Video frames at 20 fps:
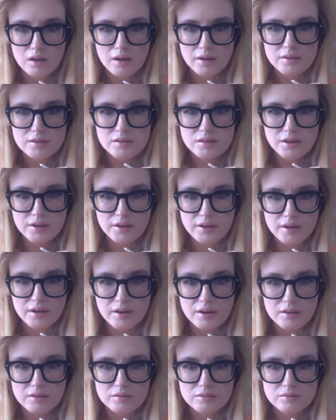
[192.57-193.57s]
Let's see
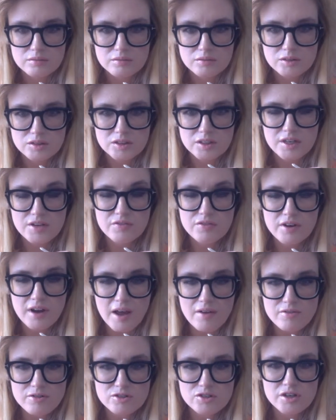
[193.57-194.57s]
here. Stephen
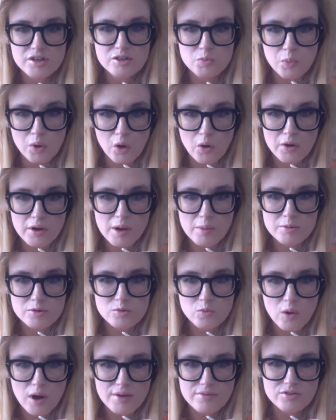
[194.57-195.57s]
Everson is blowing up
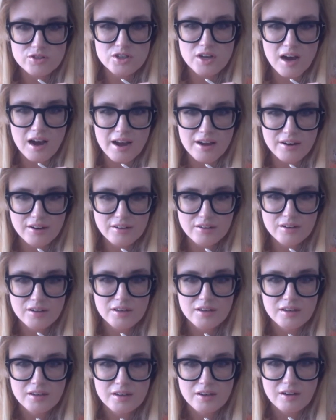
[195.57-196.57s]
his wife's tire
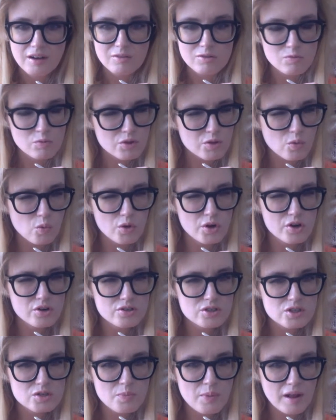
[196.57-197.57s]
with a
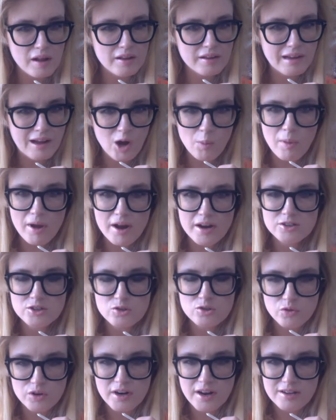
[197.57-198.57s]
weird spelling. I hope I didn't
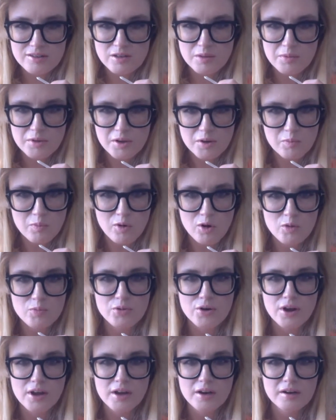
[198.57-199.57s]
just read out something
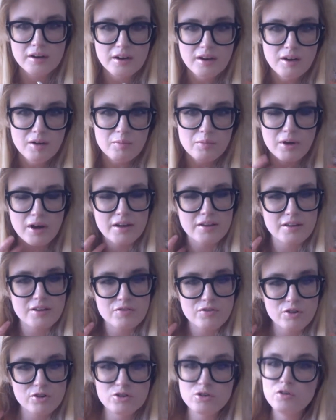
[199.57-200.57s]
inappropriate. But
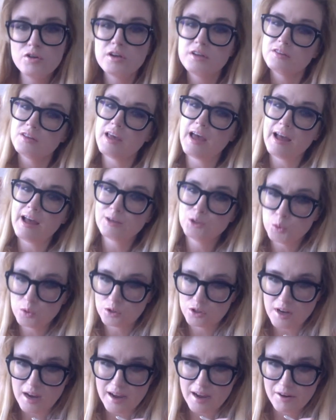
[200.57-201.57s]
if you're doing the
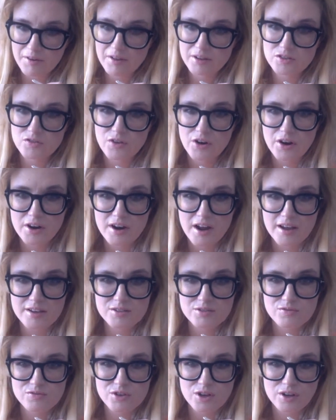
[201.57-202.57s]
actual tire, that's very
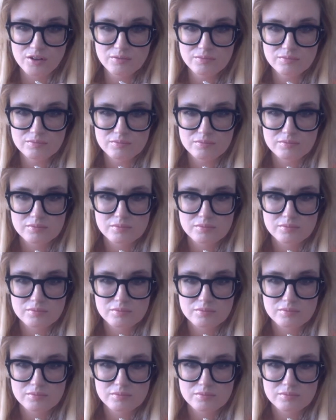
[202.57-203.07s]
nice of you.